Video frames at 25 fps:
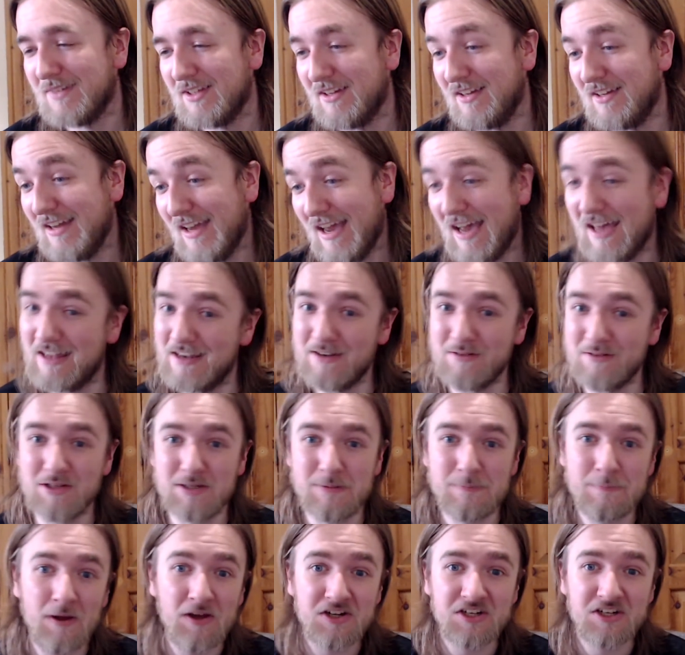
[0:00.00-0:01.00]
And it was
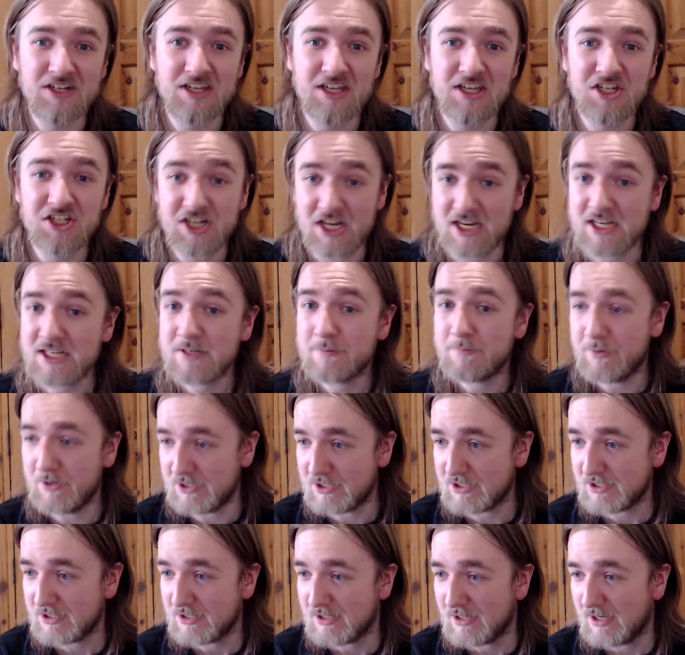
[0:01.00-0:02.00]
partially in jest,
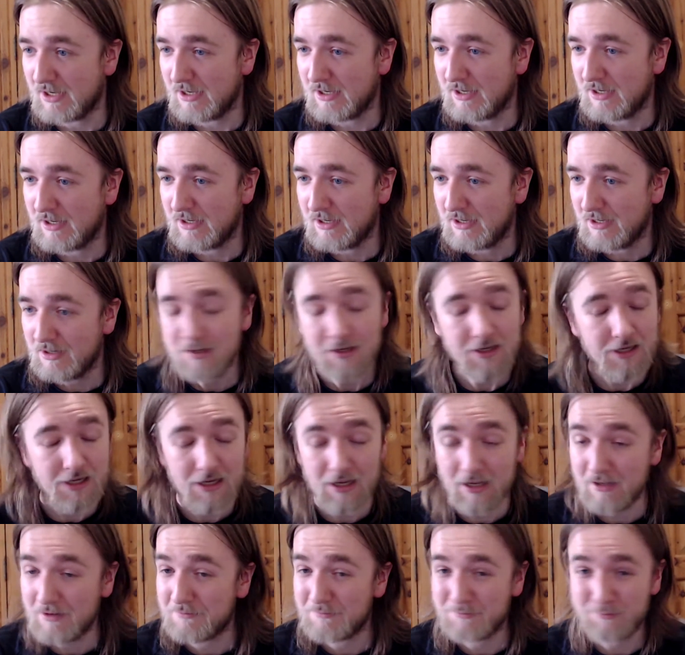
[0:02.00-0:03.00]
but
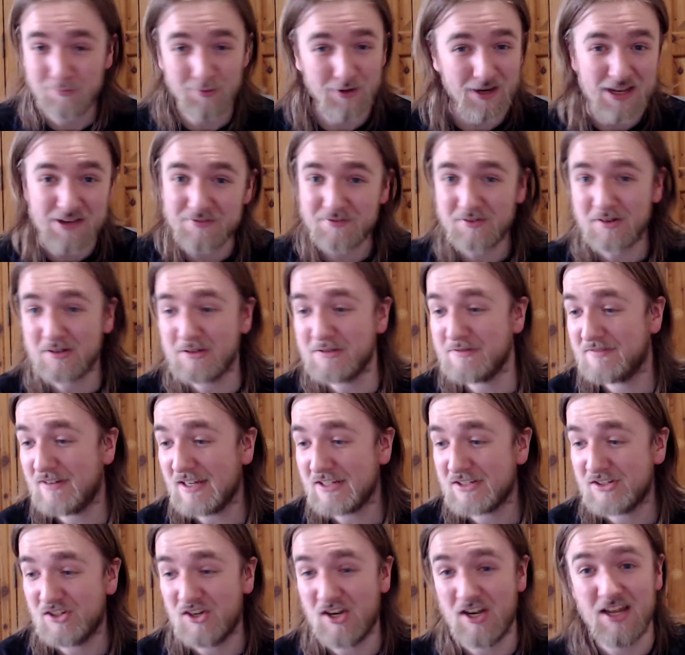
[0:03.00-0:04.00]
whenever I
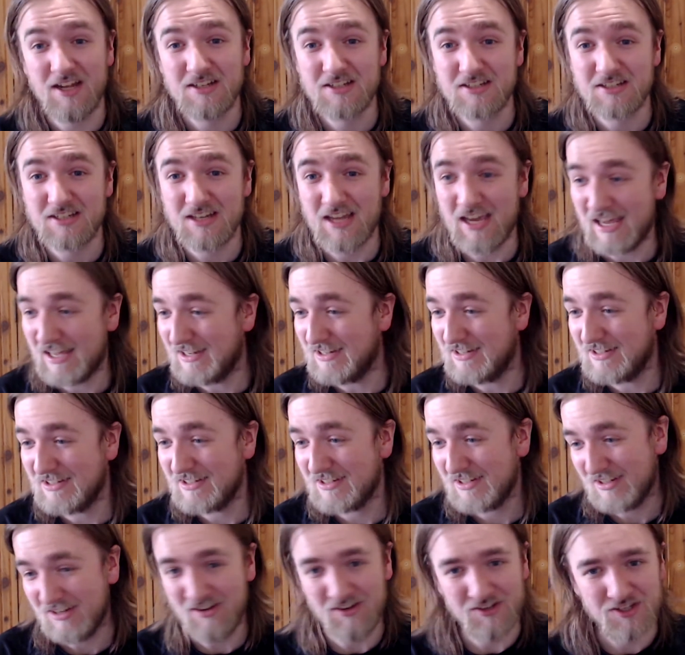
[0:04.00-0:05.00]
reflected on it, and
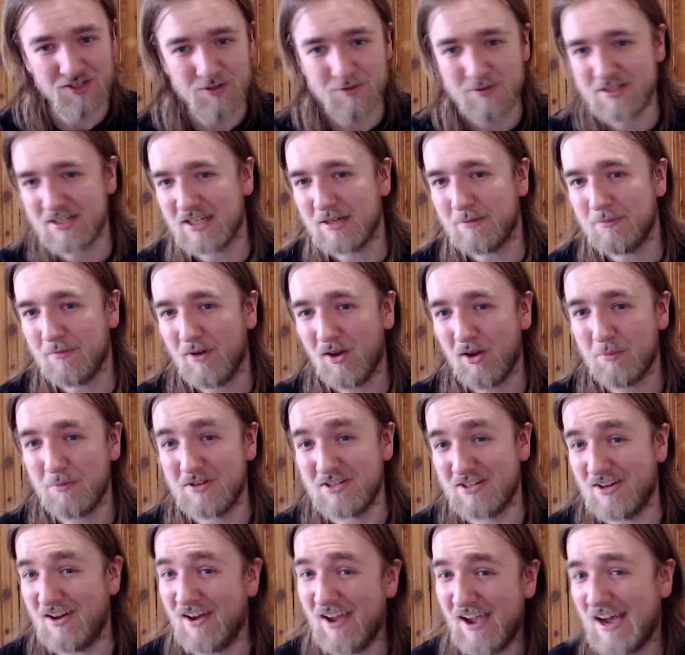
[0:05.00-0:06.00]
I knew it in the
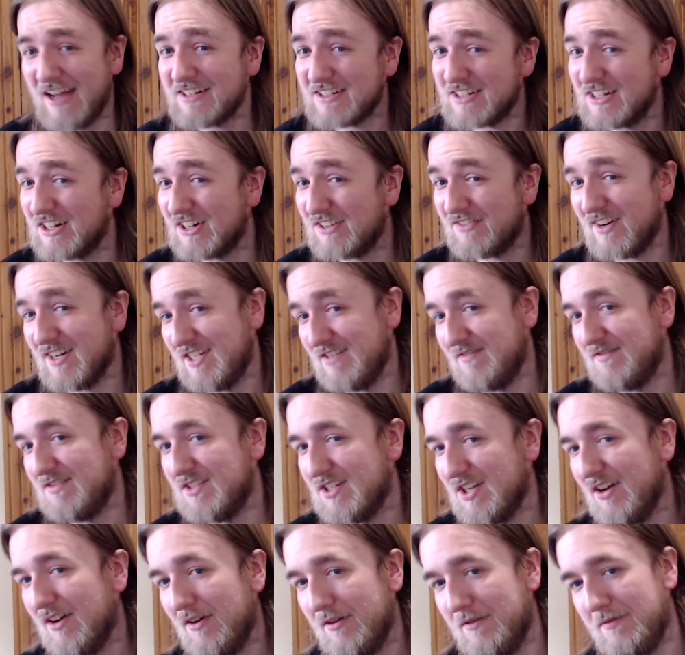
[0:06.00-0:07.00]
moment, I had an aggressive
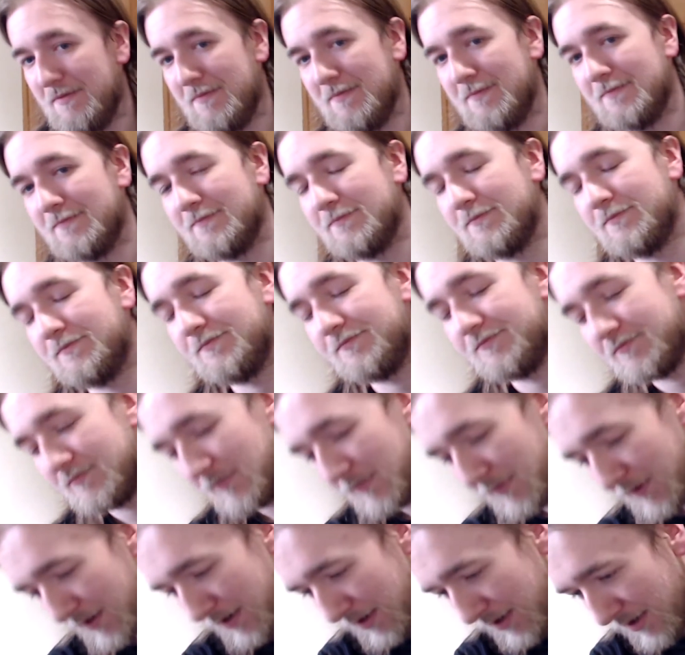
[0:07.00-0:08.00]
tone.
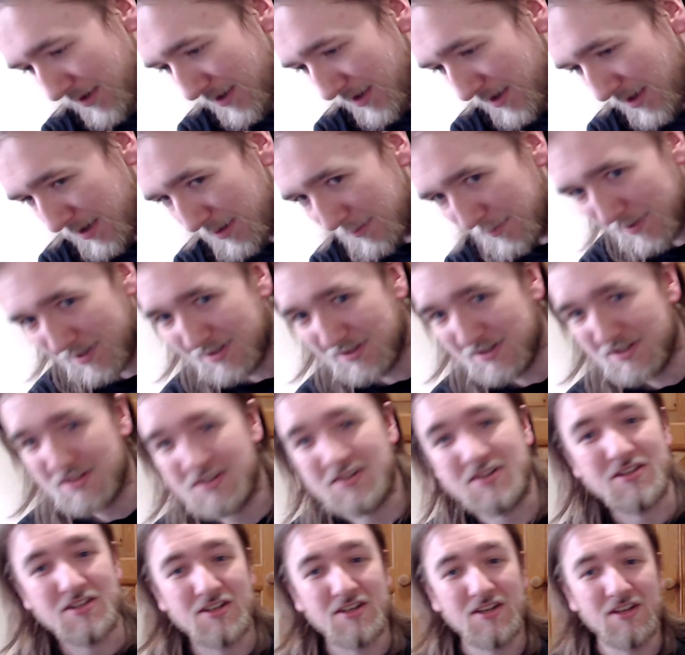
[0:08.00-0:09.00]

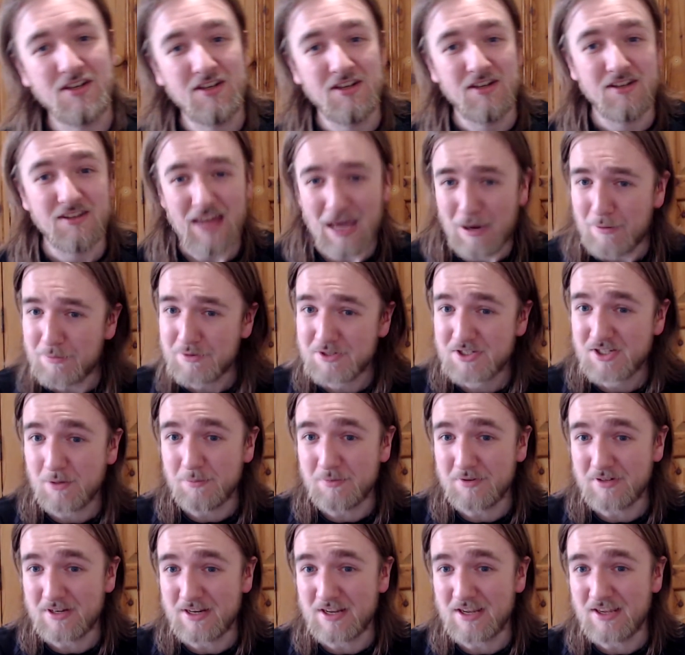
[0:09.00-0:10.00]
Because that was
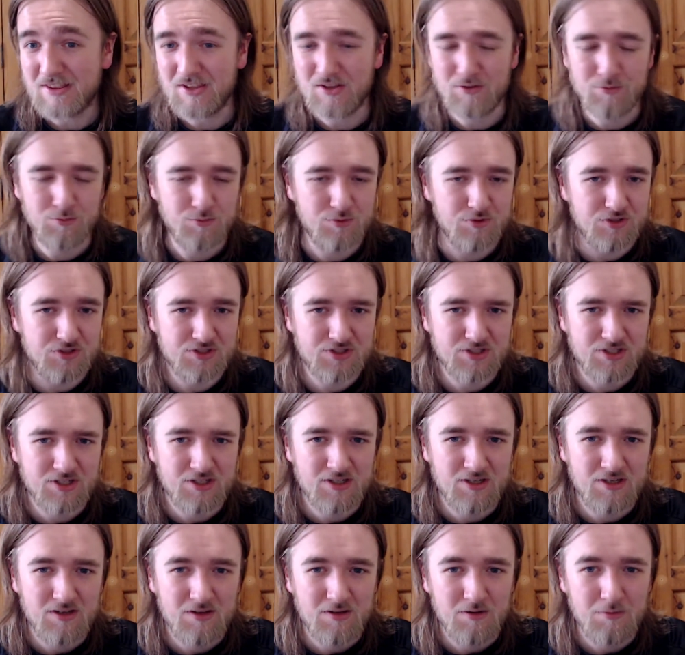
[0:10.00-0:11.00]
somebody that was
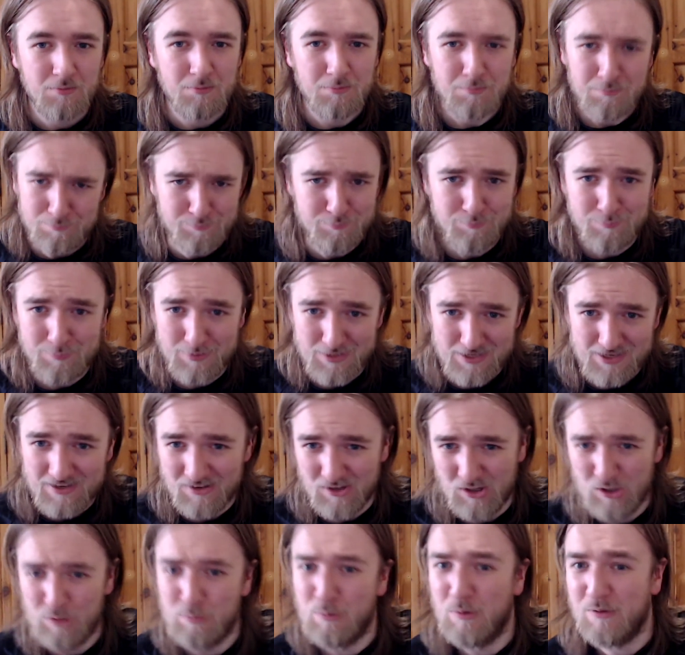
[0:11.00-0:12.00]
being
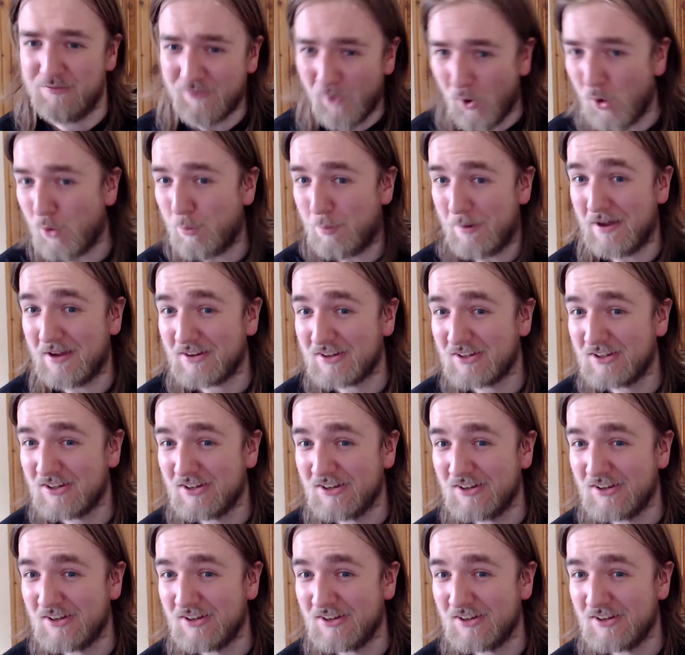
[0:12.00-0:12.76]
homophobic.